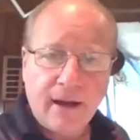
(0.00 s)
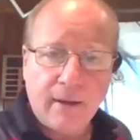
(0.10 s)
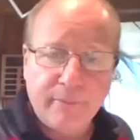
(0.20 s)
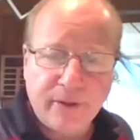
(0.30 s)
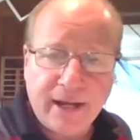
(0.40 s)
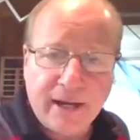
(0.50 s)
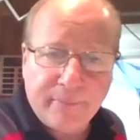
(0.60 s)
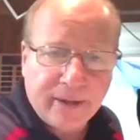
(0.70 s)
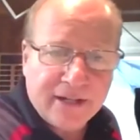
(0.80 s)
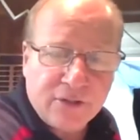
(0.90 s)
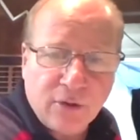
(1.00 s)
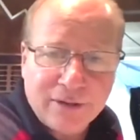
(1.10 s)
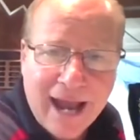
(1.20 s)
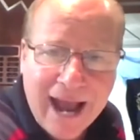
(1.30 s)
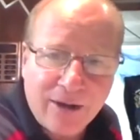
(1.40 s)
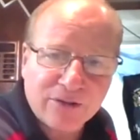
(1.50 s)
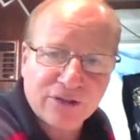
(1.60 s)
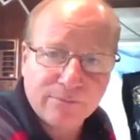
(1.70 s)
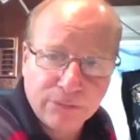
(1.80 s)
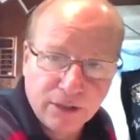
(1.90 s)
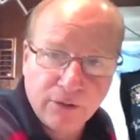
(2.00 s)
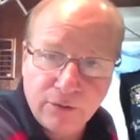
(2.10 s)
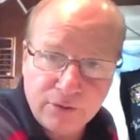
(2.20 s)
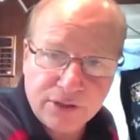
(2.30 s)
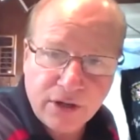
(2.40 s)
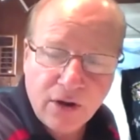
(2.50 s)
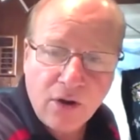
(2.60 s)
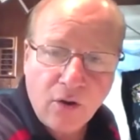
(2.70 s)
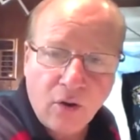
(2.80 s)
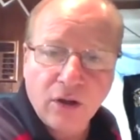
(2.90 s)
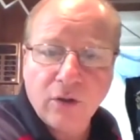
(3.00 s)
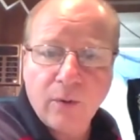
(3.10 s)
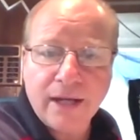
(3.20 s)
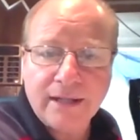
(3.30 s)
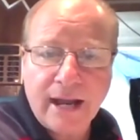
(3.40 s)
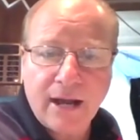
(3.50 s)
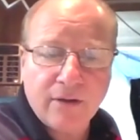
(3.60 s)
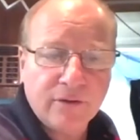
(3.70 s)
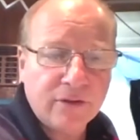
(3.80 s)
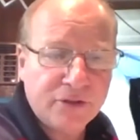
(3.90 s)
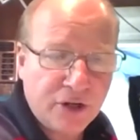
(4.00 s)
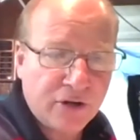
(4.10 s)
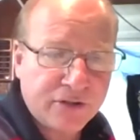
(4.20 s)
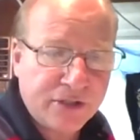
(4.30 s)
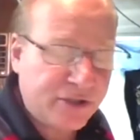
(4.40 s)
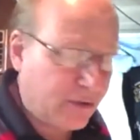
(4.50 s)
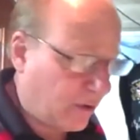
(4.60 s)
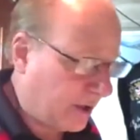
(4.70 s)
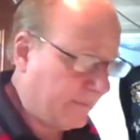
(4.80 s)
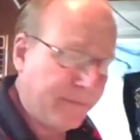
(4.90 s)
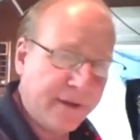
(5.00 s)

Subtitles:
I'm playing a place called the House of Blues all the way down the Jersey Shore.